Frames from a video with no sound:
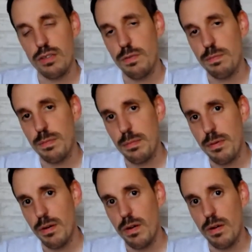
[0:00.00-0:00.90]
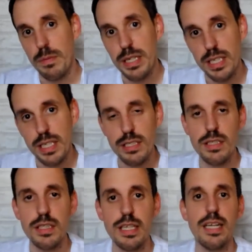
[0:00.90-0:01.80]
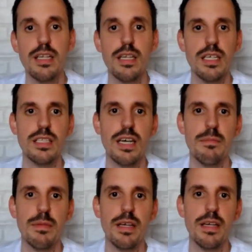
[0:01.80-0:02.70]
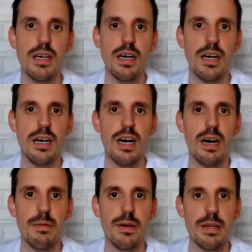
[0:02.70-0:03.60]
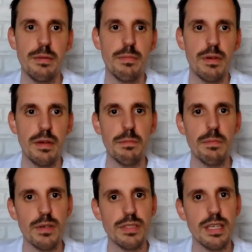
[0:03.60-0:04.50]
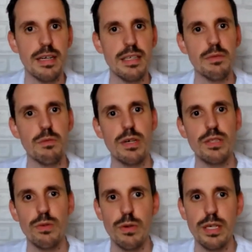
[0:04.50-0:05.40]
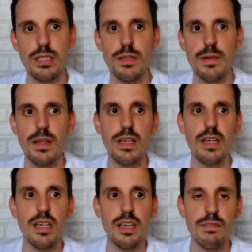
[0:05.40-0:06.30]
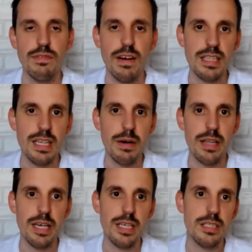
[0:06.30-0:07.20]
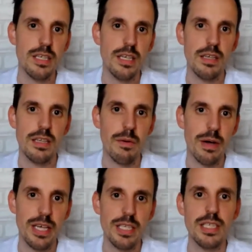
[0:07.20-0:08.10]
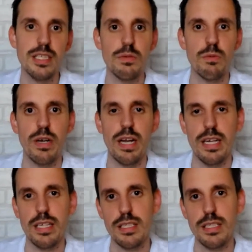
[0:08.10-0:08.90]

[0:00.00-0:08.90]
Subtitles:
people visit, then it can be a very important way to do it. In fact, nowadays is where I